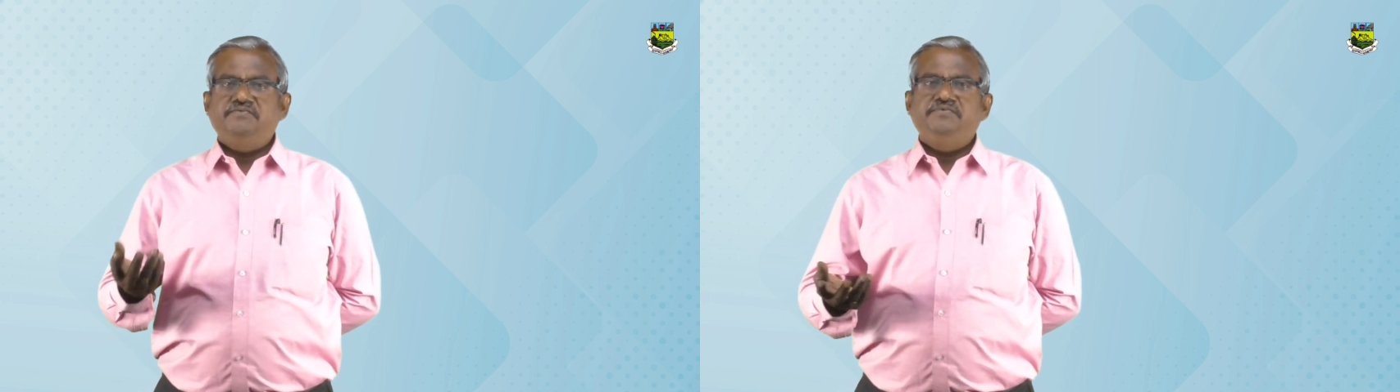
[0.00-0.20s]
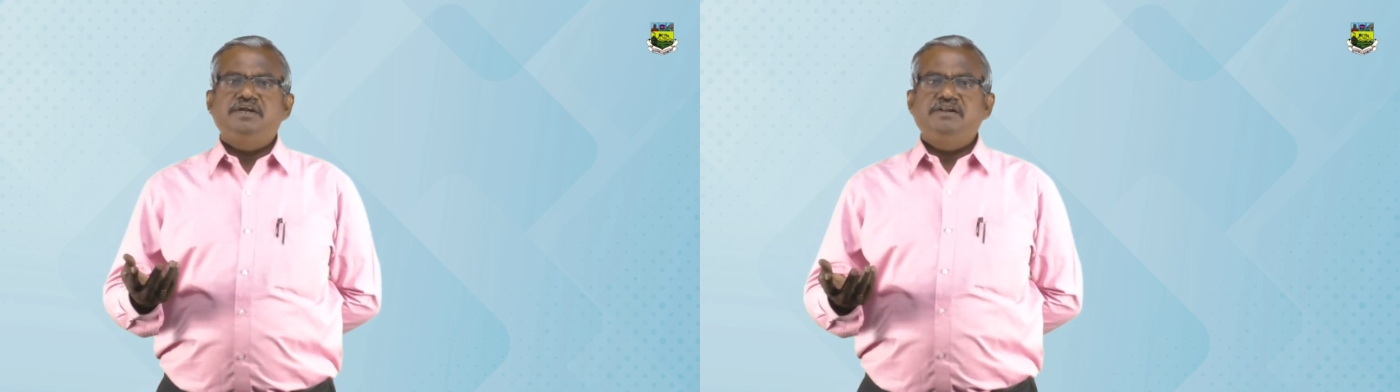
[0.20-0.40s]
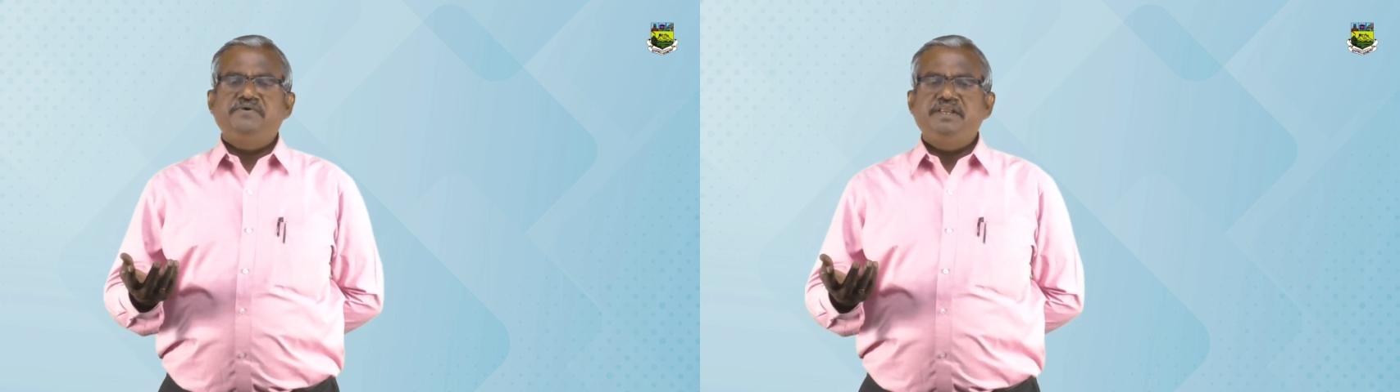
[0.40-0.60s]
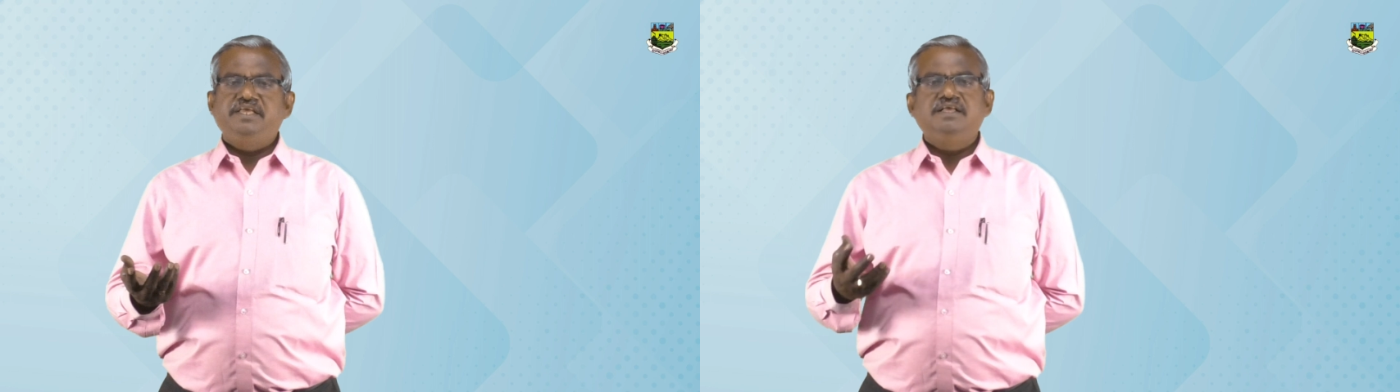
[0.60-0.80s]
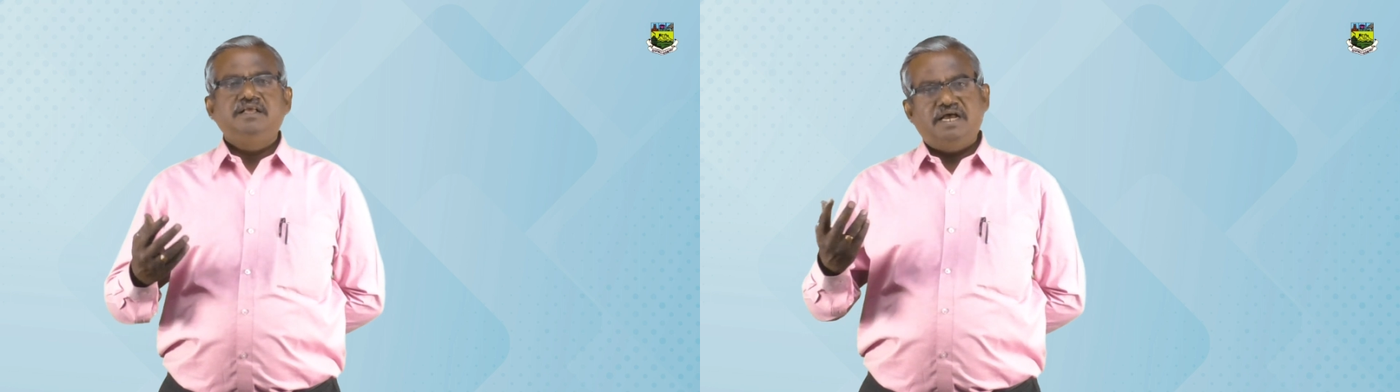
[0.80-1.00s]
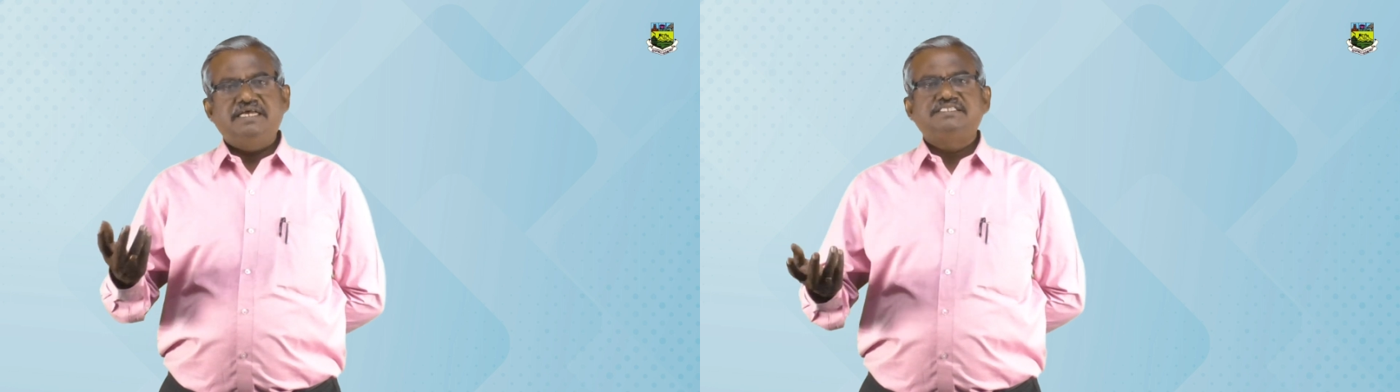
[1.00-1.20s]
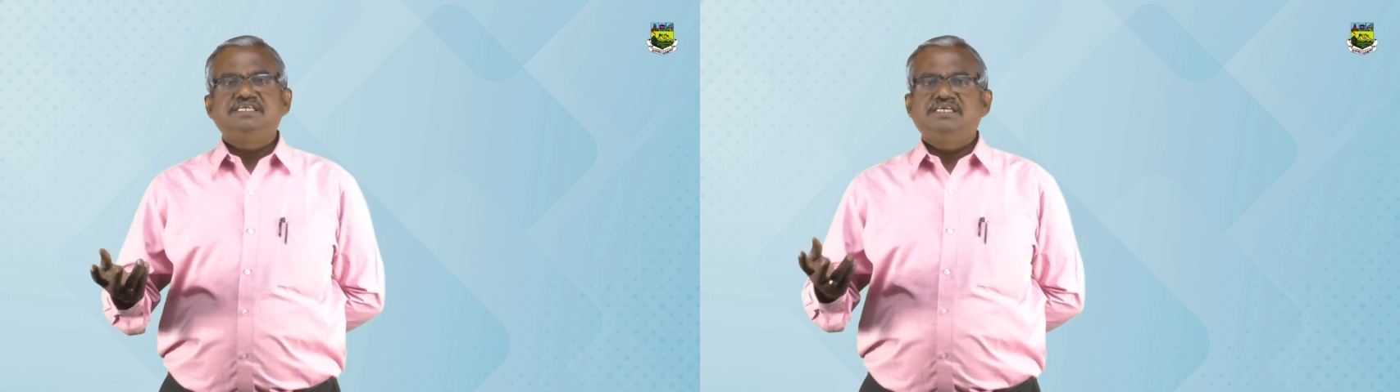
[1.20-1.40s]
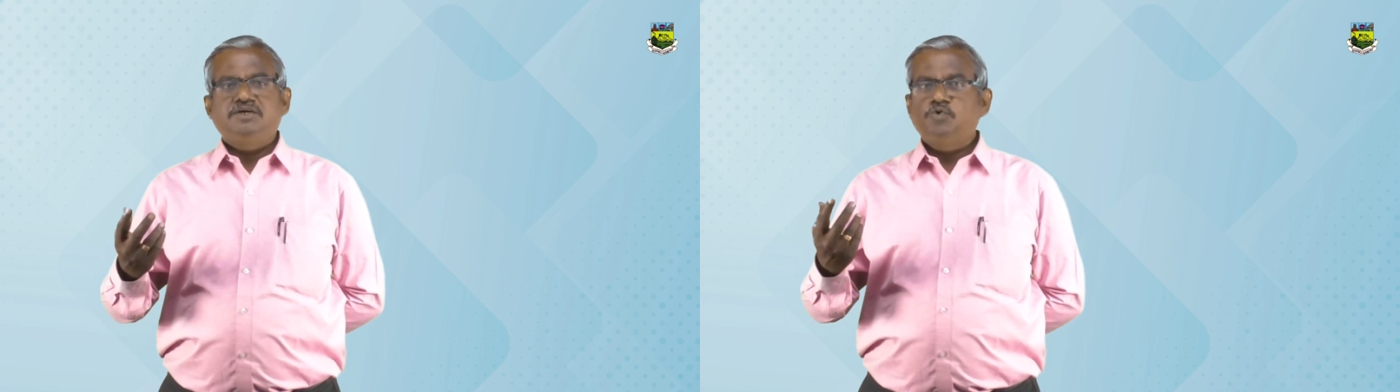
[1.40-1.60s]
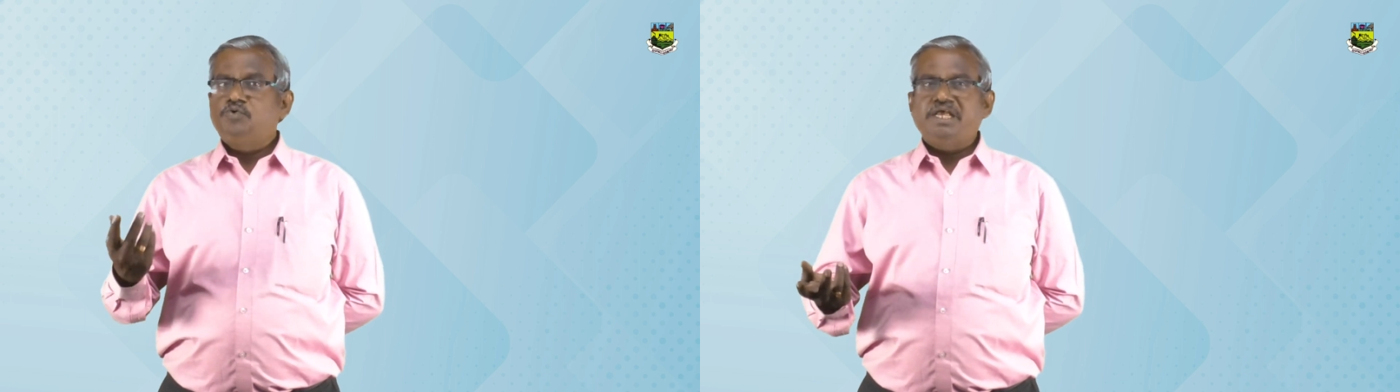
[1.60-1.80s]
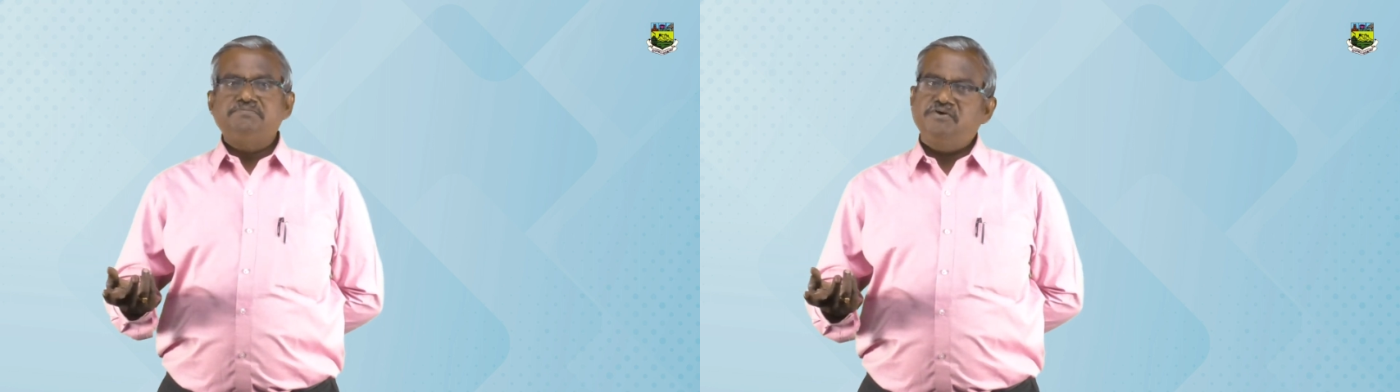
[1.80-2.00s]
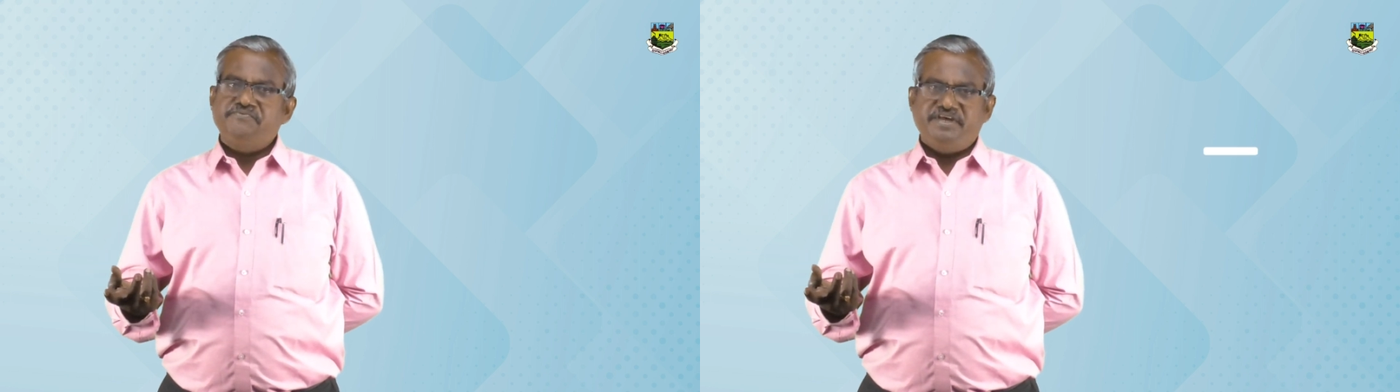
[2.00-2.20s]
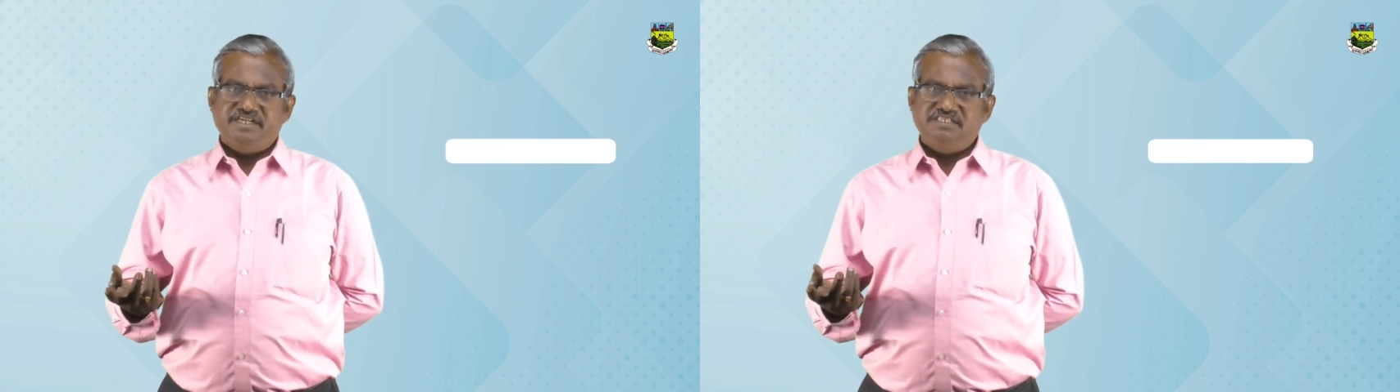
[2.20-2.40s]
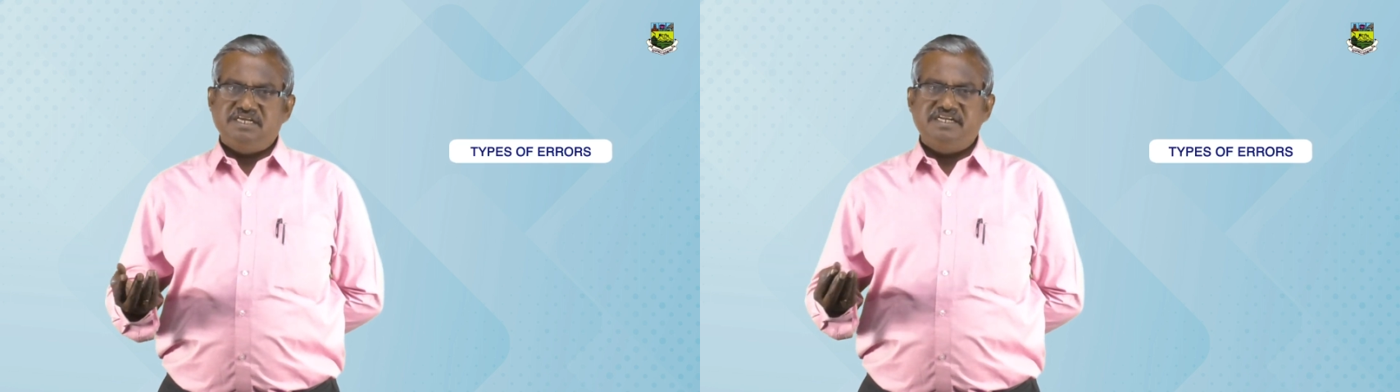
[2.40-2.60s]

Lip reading: we are defining as two types of errors.